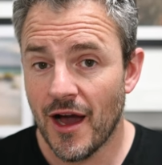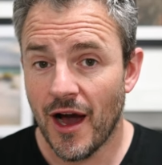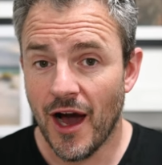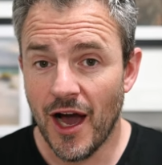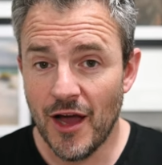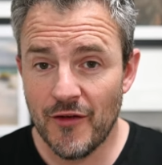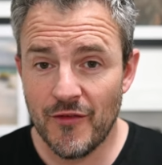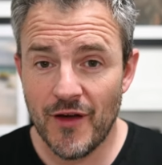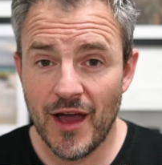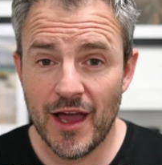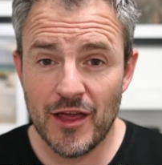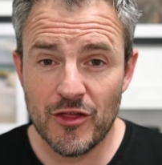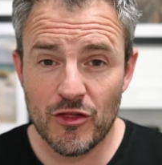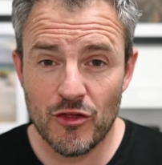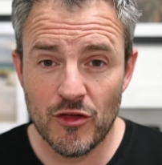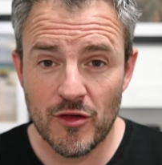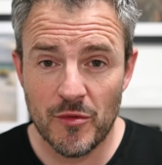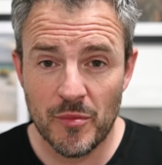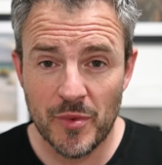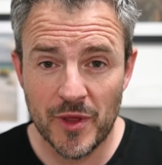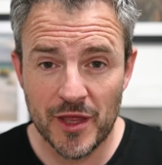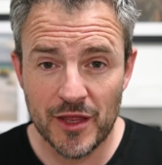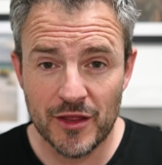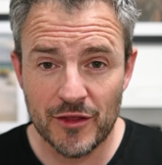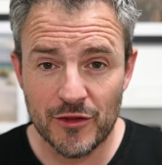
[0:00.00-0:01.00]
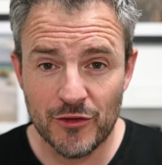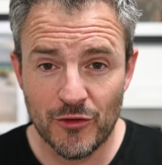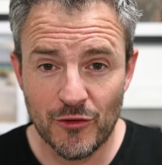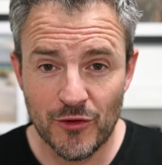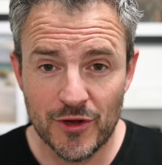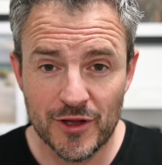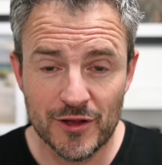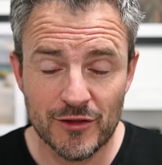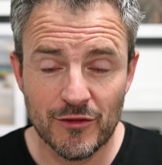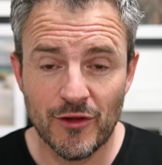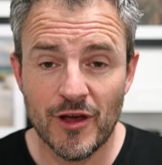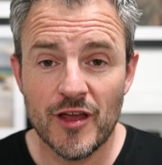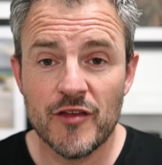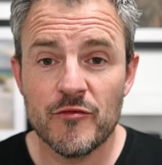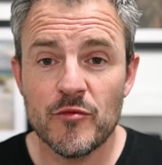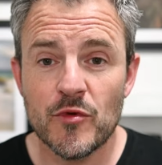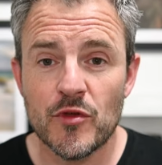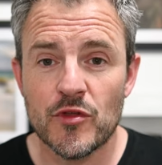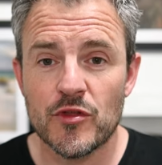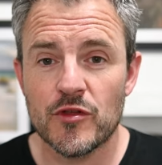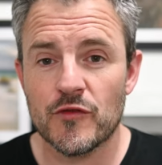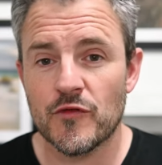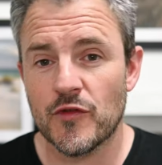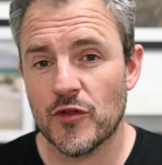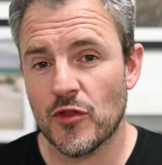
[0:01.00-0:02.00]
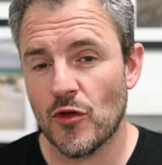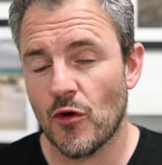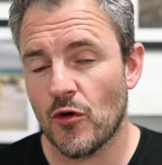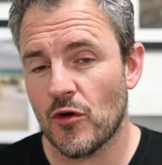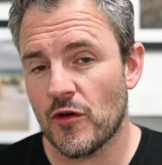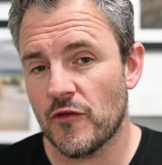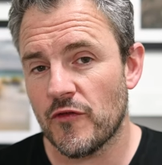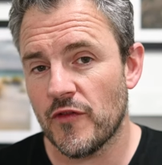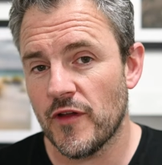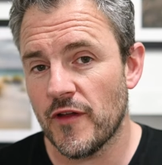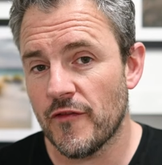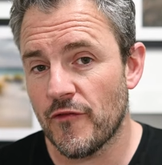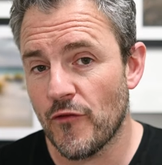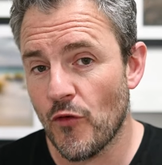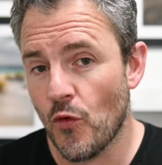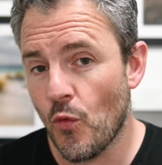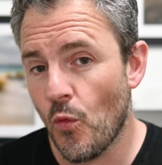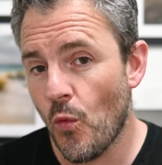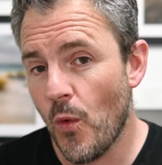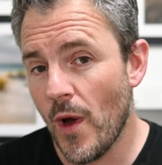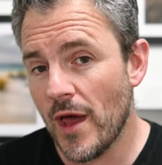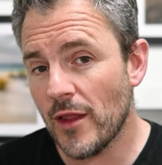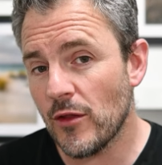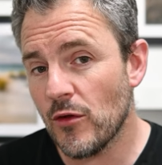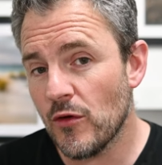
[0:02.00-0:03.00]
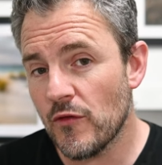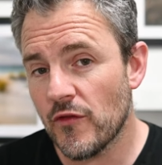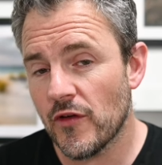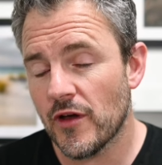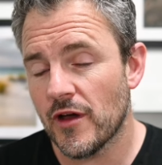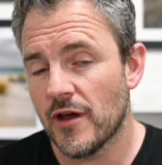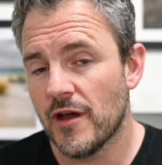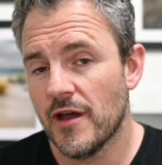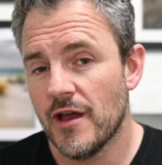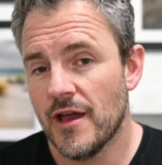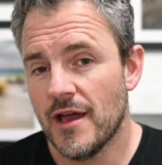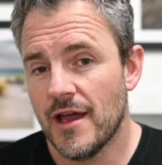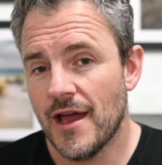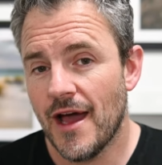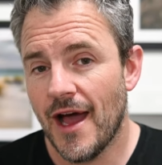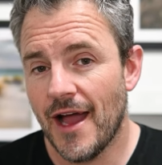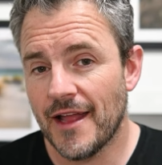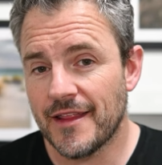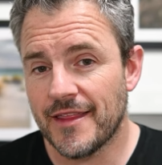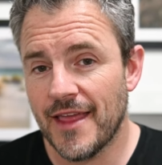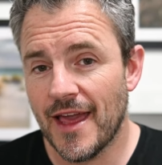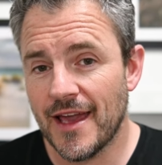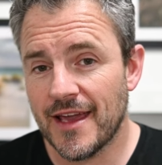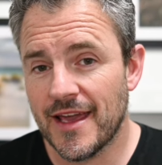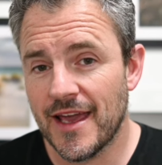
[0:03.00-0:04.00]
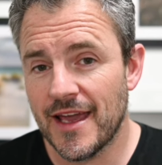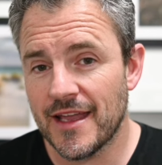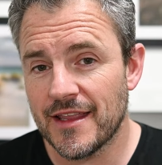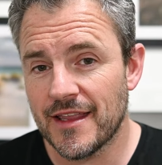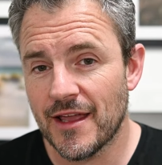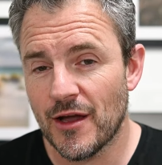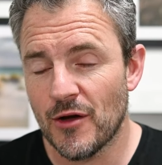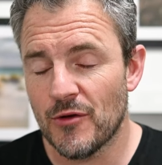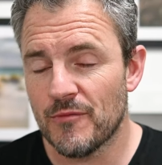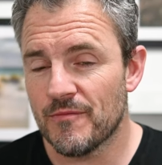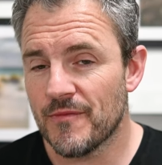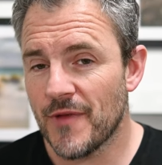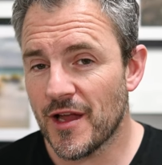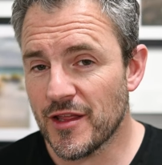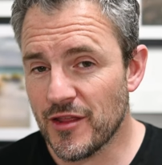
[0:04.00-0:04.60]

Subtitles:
I've actually been doing live music photography for well over a decade now.